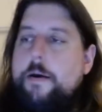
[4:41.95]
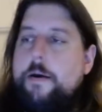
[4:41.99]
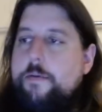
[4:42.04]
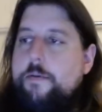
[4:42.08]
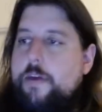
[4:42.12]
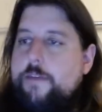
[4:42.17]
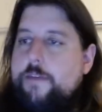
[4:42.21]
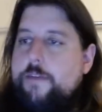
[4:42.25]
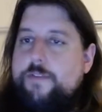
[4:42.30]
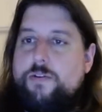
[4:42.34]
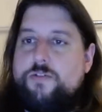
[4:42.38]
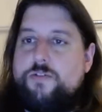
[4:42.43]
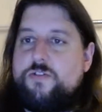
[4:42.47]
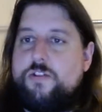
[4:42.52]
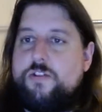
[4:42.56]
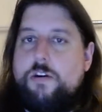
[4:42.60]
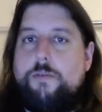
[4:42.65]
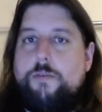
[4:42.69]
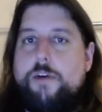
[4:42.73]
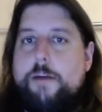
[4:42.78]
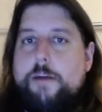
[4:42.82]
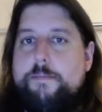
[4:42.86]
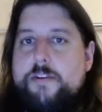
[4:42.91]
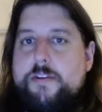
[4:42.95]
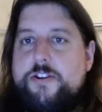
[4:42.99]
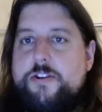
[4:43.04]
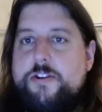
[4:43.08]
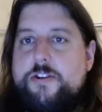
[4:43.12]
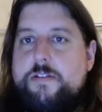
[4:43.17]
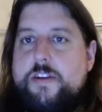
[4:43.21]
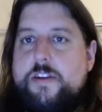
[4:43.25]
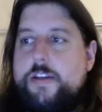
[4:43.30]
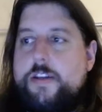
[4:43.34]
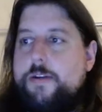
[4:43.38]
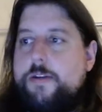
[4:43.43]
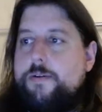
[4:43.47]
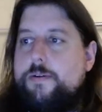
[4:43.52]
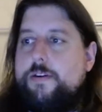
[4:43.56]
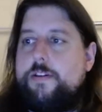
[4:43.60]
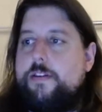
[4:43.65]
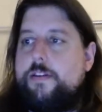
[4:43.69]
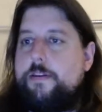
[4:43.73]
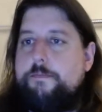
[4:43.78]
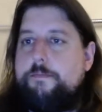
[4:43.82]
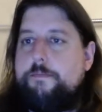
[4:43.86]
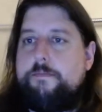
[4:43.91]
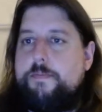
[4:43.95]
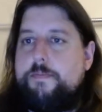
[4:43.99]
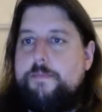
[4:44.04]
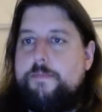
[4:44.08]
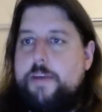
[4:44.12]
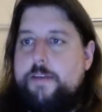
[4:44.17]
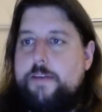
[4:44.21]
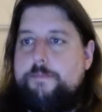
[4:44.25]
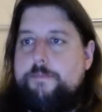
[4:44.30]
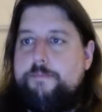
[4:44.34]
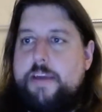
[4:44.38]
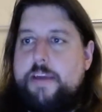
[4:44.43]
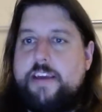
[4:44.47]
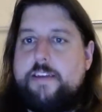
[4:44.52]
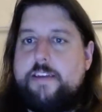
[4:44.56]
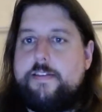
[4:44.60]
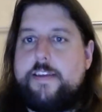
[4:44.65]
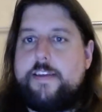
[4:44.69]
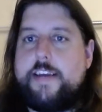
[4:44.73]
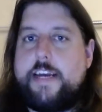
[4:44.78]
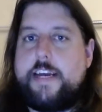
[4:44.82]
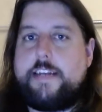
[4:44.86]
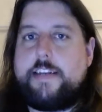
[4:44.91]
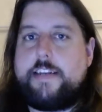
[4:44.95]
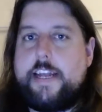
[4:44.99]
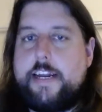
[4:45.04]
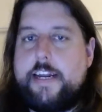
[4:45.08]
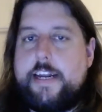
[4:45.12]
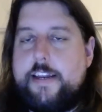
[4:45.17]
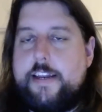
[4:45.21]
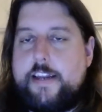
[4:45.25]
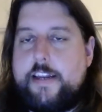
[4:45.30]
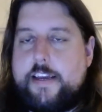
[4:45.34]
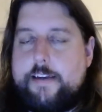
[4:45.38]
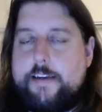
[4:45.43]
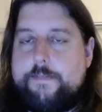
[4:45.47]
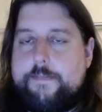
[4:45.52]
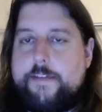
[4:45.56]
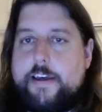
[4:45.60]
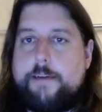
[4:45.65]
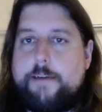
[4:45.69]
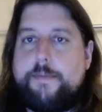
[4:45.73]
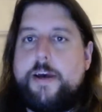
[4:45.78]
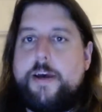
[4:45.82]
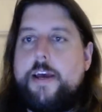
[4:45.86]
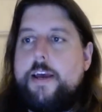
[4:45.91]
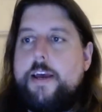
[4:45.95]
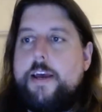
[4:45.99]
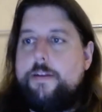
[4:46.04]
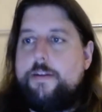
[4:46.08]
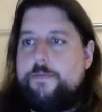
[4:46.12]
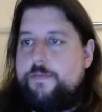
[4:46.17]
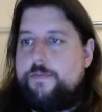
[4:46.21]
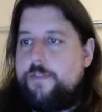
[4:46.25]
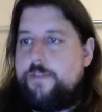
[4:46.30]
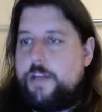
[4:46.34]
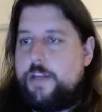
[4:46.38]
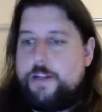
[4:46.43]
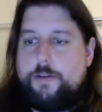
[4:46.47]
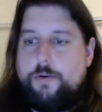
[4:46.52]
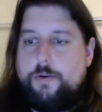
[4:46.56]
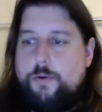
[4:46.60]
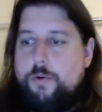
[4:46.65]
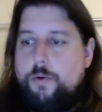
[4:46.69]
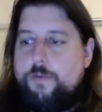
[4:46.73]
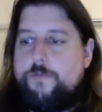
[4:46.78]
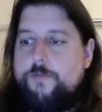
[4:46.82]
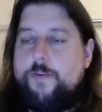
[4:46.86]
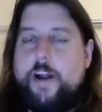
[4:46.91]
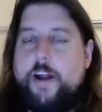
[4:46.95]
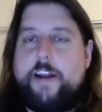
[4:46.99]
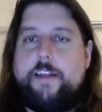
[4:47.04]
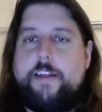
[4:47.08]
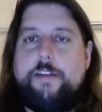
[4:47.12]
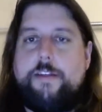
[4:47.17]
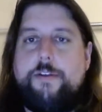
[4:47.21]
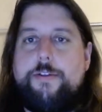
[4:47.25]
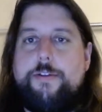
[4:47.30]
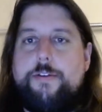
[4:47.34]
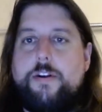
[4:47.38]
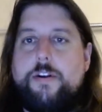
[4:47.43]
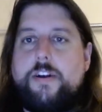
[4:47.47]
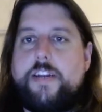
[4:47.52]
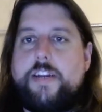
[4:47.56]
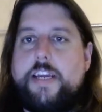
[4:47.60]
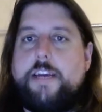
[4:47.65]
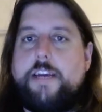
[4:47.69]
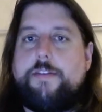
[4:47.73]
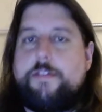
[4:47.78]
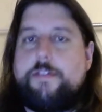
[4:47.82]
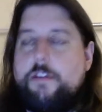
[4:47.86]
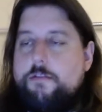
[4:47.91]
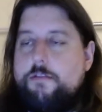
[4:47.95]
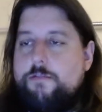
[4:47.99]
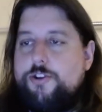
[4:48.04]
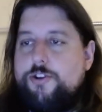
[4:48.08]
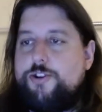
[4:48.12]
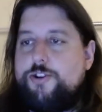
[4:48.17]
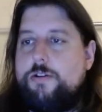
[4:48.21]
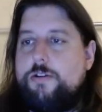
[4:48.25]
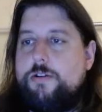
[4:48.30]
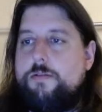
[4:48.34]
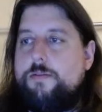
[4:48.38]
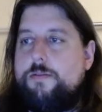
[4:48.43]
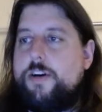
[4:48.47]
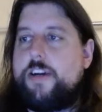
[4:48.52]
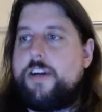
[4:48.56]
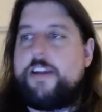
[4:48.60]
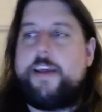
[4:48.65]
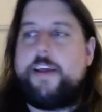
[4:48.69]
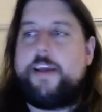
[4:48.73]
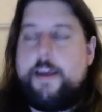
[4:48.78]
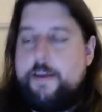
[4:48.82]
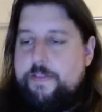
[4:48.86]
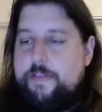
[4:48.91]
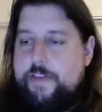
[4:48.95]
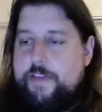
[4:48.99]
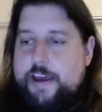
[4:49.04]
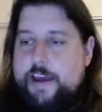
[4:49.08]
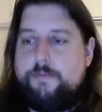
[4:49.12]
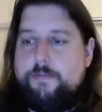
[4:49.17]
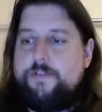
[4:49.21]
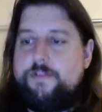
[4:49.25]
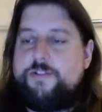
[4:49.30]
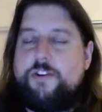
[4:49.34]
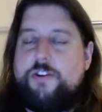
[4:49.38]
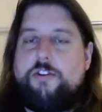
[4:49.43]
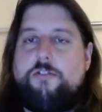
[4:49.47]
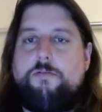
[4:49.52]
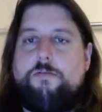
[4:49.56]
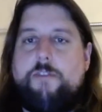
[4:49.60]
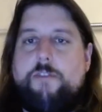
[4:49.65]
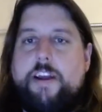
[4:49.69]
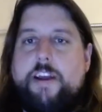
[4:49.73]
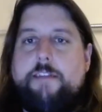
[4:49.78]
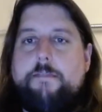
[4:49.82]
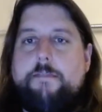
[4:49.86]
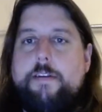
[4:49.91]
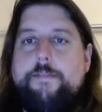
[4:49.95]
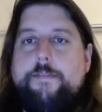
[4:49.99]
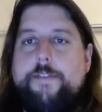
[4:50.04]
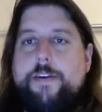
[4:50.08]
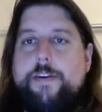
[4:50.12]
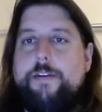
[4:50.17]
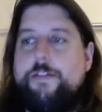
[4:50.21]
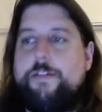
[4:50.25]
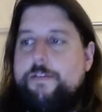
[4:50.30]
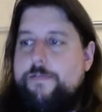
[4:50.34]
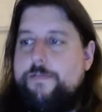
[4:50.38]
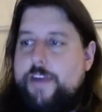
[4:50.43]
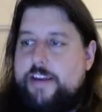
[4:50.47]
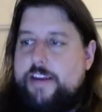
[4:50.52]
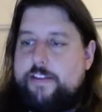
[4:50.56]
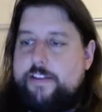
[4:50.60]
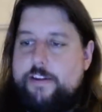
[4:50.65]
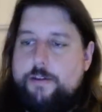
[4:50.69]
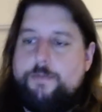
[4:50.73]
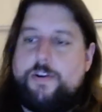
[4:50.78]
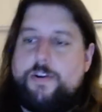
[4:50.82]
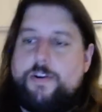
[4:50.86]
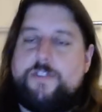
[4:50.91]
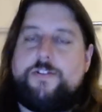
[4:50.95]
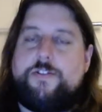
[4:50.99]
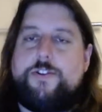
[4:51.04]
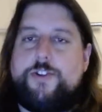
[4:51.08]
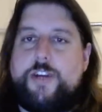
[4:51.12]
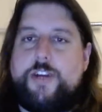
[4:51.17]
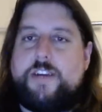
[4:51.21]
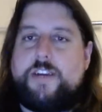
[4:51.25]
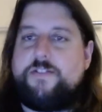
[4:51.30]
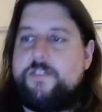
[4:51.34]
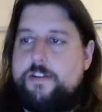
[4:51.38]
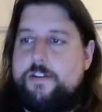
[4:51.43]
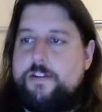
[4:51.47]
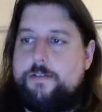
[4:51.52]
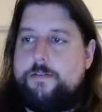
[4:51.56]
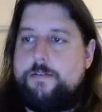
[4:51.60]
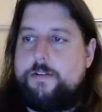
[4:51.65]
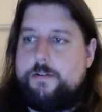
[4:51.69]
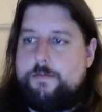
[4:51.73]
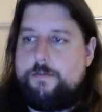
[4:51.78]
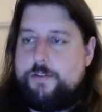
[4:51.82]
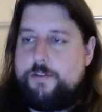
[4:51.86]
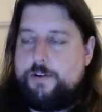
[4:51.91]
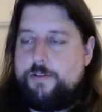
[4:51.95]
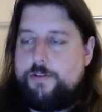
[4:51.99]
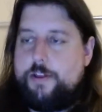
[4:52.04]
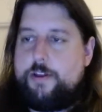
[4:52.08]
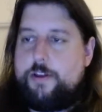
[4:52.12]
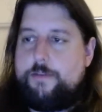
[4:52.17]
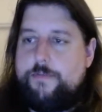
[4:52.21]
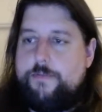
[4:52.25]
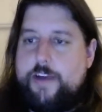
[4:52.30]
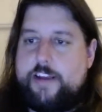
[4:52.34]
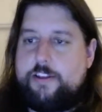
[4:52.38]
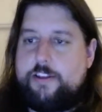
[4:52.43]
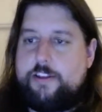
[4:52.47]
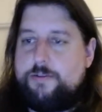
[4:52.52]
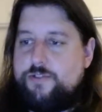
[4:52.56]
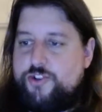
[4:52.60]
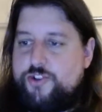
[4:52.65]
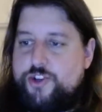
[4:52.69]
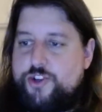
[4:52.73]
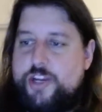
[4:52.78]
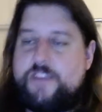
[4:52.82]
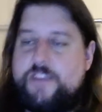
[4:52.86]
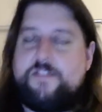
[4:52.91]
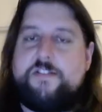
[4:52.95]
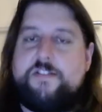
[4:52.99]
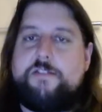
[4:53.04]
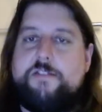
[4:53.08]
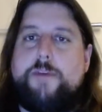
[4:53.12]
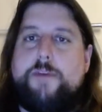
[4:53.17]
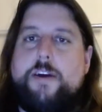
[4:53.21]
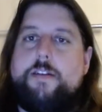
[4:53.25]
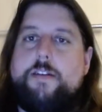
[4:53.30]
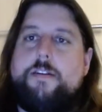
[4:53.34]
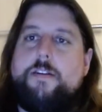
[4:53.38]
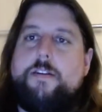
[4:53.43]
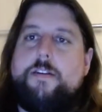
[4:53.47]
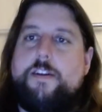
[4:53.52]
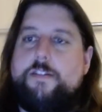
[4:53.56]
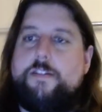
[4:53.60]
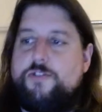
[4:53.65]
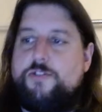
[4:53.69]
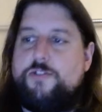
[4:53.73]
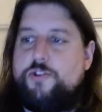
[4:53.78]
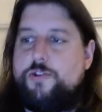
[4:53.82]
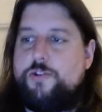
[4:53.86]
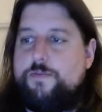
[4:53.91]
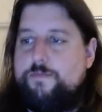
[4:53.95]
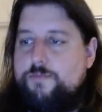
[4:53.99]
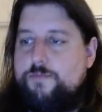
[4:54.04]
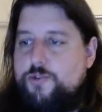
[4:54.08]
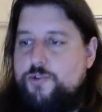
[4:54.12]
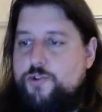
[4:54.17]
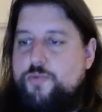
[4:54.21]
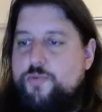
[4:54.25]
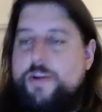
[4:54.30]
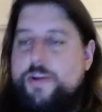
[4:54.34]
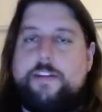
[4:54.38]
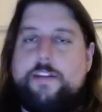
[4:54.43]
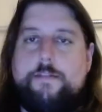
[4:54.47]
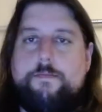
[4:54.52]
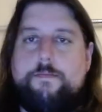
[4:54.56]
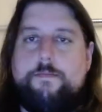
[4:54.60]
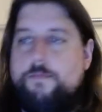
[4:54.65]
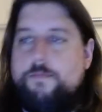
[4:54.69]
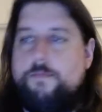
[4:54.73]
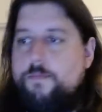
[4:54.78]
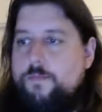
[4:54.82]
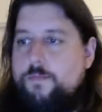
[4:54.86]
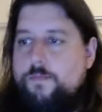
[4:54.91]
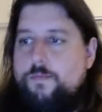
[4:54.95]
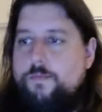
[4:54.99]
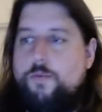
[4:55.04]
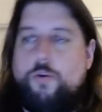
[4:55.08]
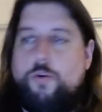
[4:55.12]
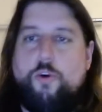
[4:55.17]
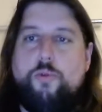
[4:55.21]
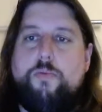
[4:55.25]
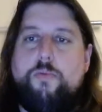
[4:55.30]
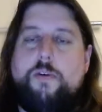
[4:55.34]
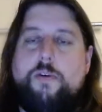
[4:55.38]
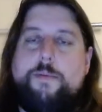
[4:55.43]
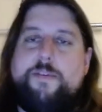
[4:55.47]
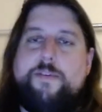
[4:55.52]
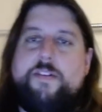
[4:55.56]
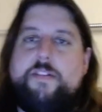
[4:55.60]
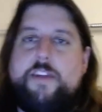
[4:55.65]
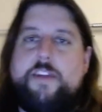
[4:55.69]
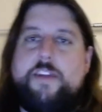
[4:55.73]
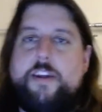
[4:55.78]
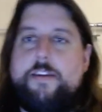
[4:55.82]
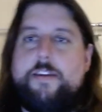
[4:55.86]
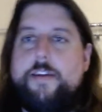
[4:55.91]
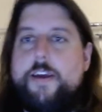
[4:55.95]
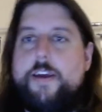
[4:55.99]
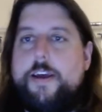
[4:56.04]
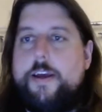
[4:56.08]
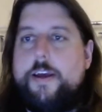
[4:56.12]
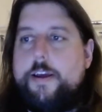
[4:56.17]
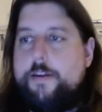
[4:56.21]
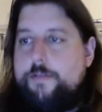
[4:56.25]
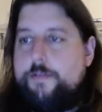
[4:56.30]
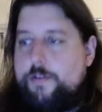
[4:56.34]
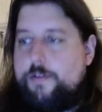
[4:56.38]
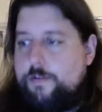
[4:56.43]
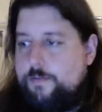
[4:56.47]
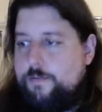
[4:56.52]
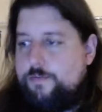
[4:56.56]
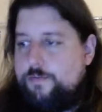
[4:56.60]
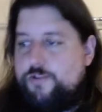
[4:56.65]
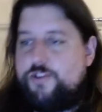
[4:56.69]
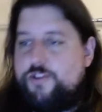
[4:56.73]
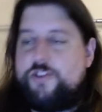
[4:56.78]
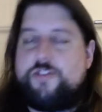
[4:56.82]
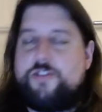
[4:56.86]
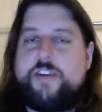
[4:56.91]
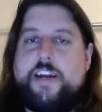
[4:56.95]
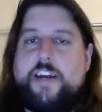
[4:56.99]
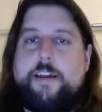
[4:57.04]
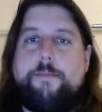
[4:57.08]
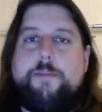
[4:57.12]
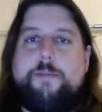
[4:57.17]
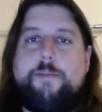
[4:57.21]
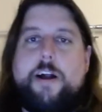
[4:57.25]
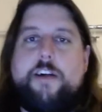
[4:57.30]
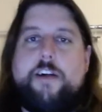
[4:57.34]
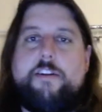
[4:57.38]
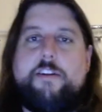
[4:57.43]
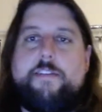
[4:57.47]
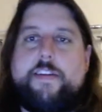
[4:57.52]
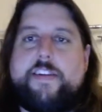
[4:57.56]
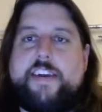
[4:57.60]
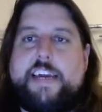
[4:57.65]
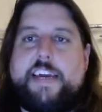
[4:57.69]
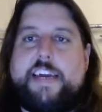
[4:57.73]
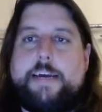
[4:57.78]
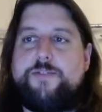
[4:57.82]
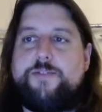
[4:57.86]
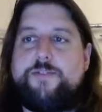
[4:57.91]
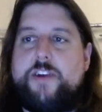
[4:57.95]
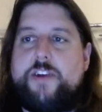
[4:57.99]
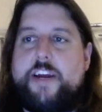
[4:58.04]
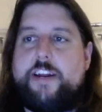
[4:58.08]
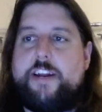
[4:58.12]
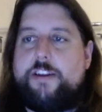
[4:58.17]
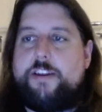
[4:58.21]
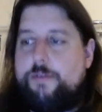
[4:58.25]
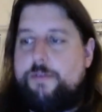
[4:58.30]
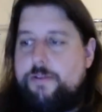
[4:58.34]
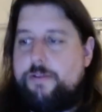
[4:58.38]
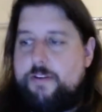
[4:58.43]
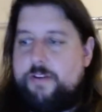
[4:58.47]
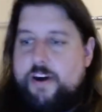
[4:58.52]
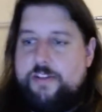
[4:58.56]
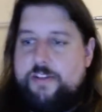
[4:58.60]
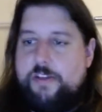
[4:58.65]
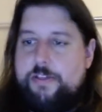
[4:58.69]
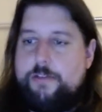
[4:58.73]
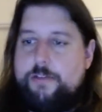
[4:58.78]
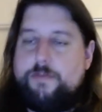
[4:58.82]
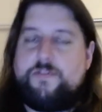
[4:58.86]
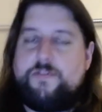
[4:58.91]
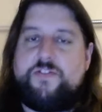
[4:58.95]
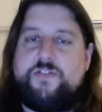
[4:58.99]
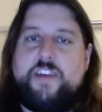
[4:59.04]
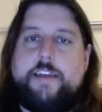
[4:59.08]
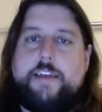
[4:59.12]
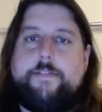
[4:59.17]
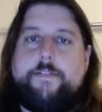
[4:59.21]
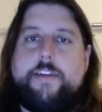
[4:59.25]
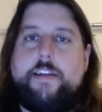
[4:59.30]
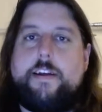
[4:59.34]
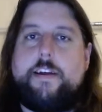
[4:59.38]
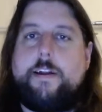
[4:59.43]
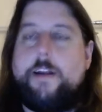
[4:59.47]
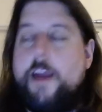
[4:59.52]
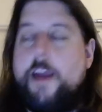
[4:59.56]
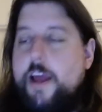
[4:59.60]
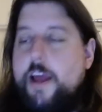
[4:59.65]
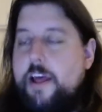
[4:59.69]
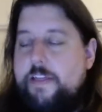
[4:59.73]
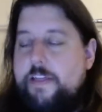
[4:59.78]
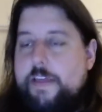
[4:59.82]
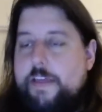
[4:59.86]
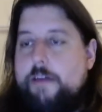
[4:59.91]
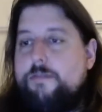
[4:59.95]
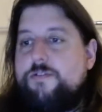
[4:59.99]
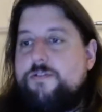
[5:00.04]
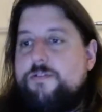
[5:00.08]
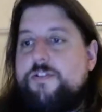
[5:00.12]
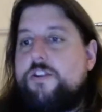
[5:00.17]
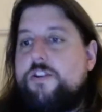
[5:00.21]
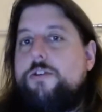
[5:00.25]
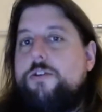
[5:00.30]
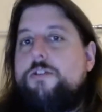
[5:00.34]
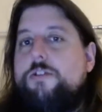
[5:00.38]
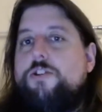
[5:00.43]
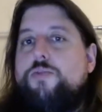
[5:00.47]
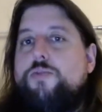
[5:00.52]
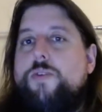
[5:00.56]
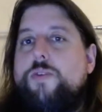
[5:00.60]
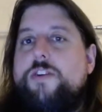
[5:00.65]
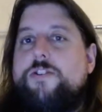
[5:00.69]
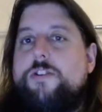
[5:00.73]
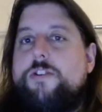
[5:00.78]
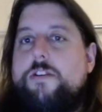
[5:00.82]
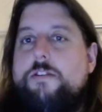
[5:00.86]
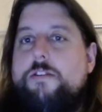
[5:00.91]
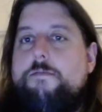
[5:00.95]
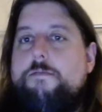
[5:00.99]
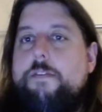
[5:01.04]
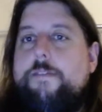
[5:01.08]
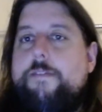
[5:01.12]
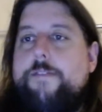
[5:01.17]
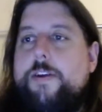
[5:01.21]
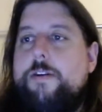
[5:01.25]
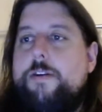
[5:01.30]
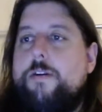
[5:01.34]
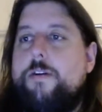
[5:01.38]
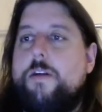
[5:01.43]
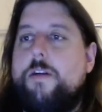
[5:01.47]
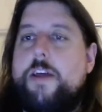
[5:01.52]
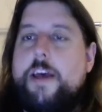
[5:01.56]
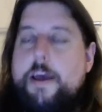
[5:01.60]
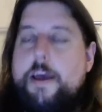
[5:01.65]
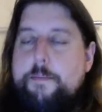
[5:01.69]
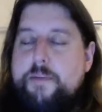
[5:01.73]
If you still want mystery to it, then make it the identity of them. The whole Friday the 13th, the original one, that was a great reveal. The fact that it wasn't Jason, or, you know, the fact that it was Jason's mother and this sweet old woman that, you know, was just kind of prowling around the campsite, and you thought that there was safety there. That was a good twist, good reveal.